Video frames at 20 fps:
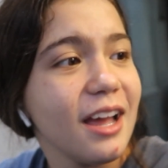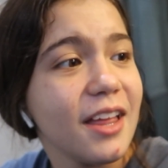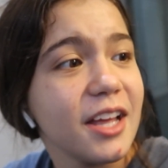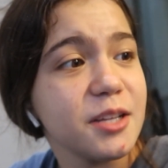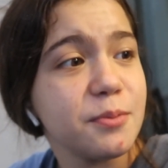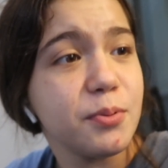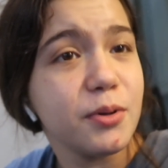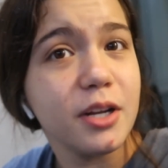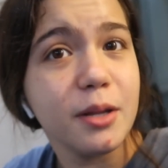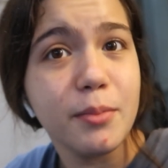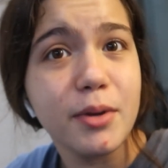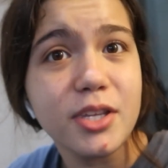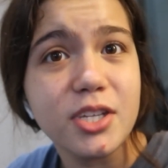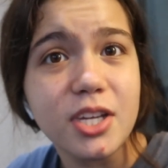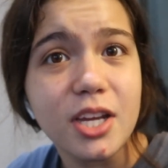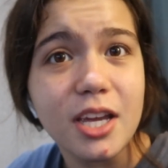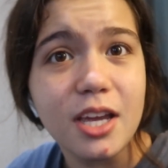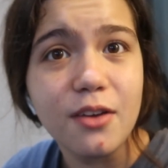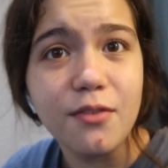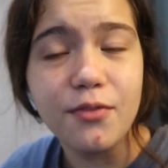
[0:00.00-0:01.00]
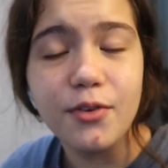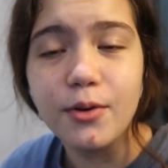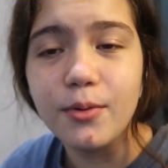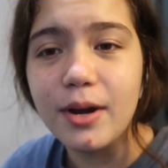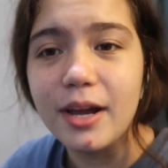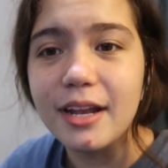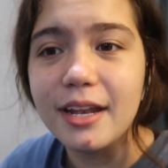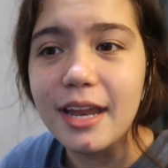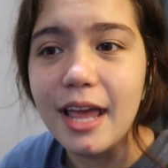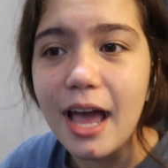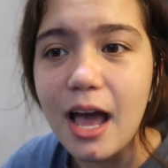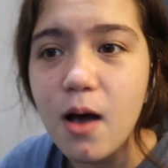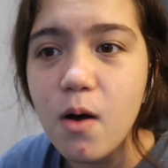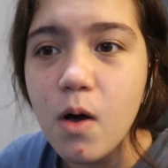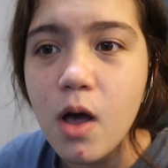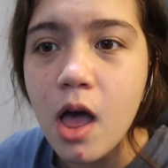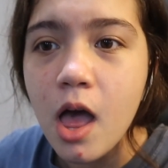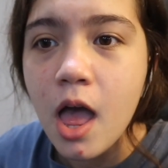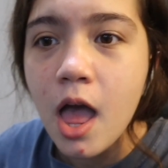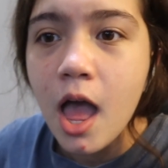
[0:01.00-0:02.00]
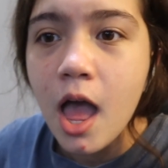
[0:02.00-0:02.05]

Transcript: yeah, that's pretty much it for right now.